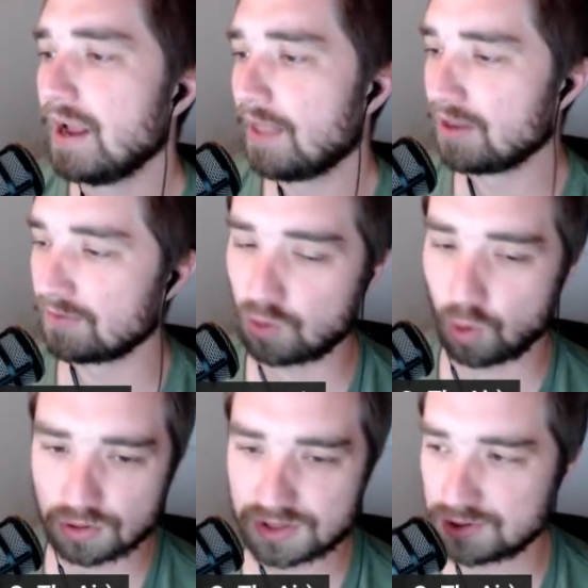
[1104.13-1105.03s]
And then, of
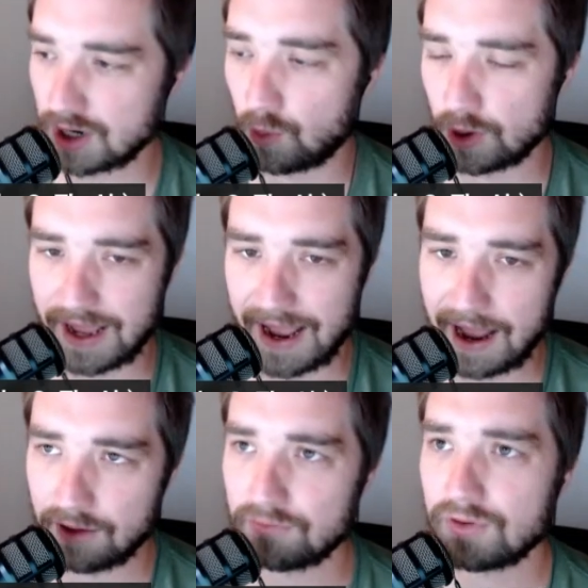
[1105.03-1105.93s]
course, you don't want
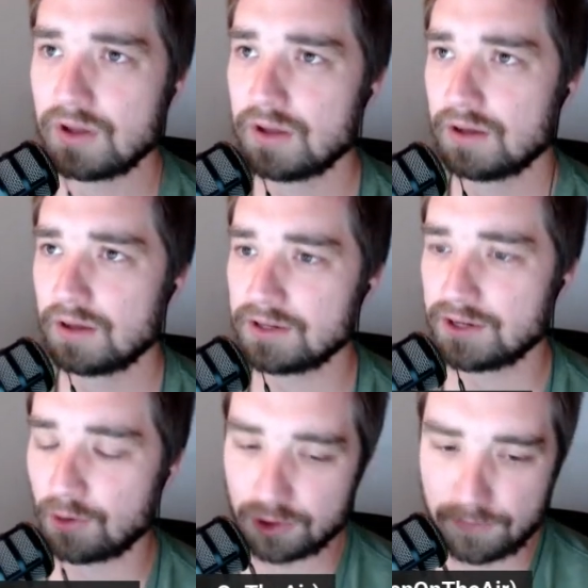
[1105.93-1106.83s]

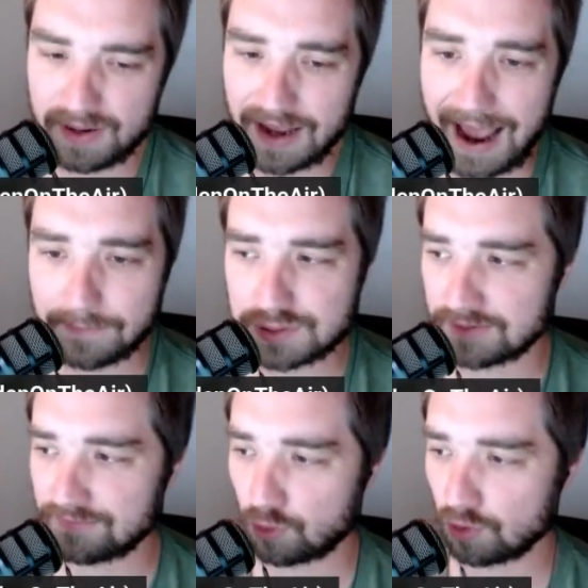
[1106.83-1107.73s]
to be
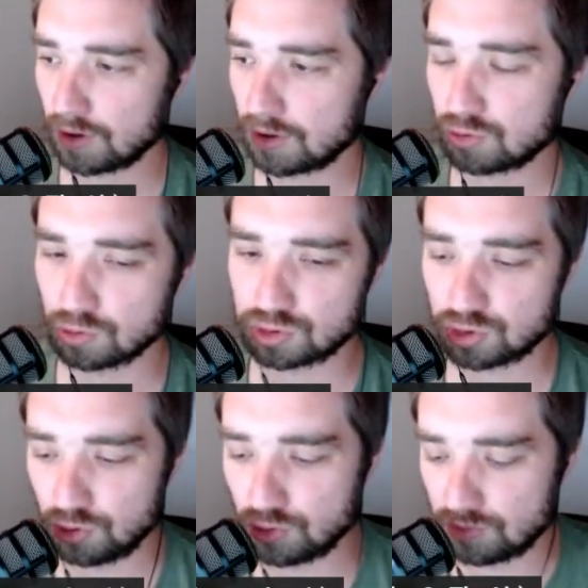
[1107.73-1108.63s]
absent for a
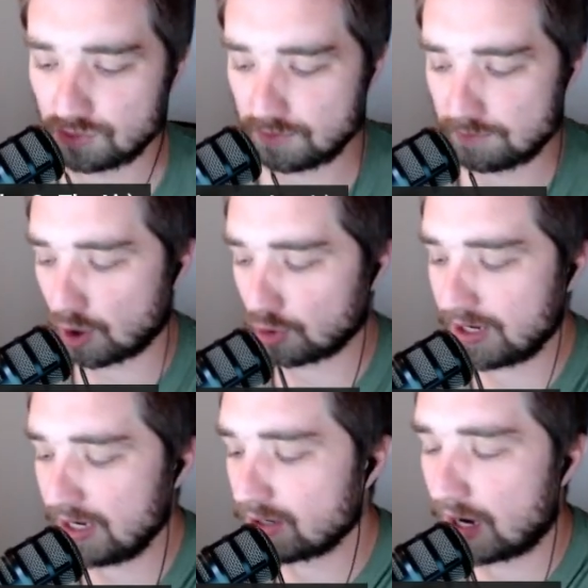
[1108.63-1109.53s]
crucial
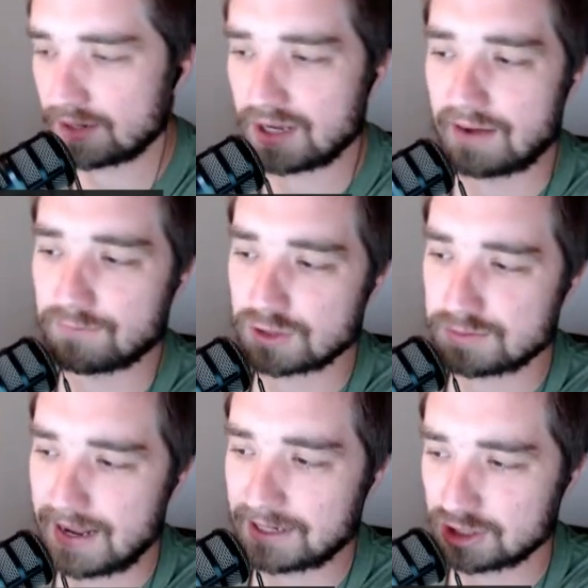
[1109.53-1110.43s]
marquee
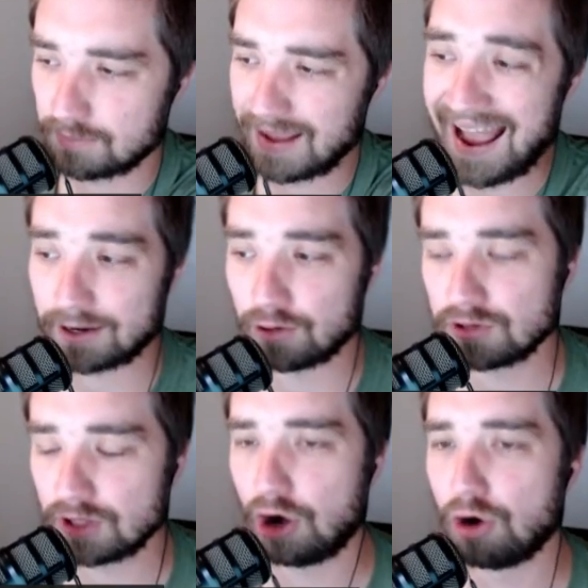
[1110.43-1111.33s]
non-conference matchup at
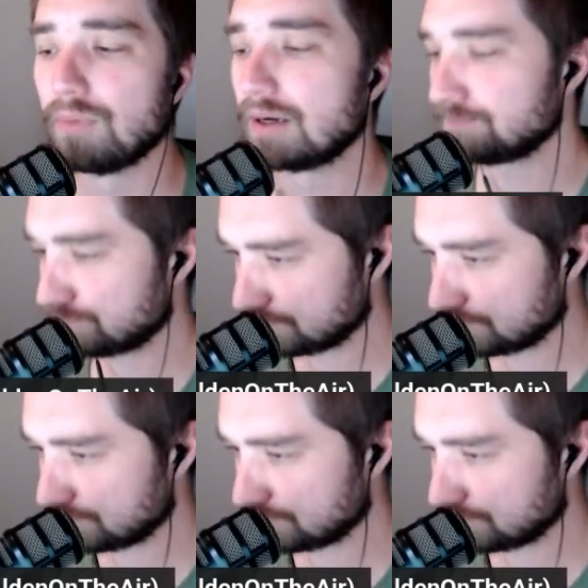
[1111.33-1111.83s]
Oklahoma.